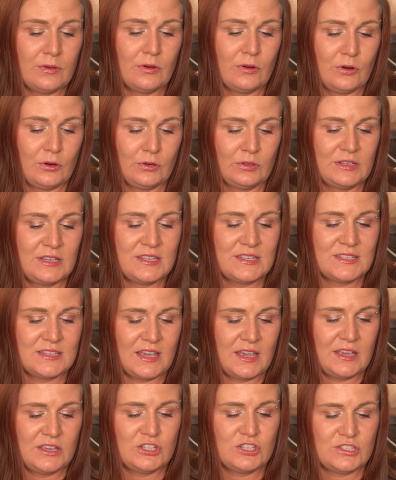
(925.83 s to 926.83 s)
early
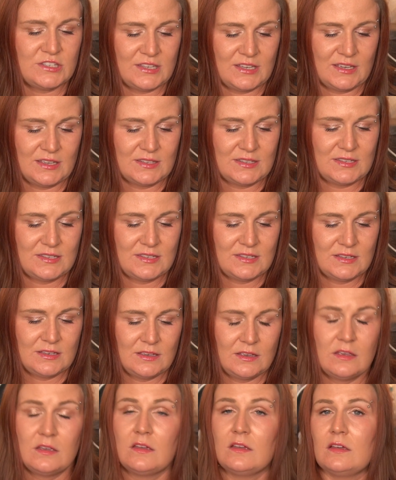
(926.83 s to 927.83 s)
stage zits.
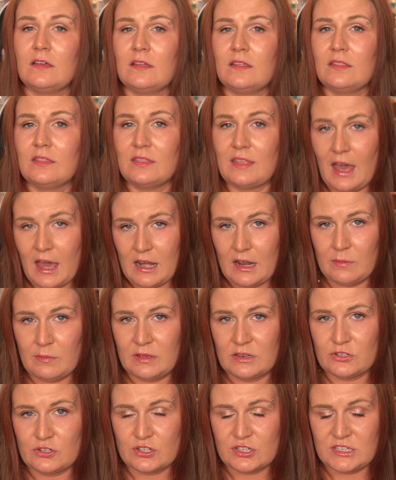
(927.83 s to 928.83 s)
That I'm
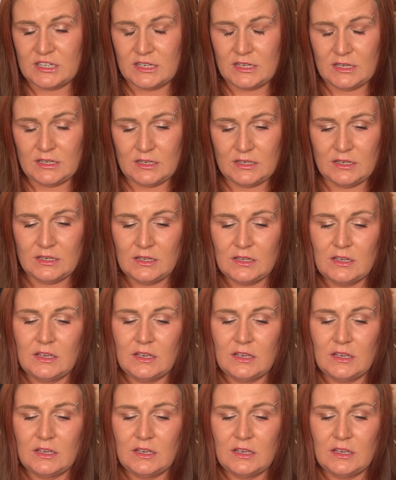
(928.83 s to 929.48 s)
interested in.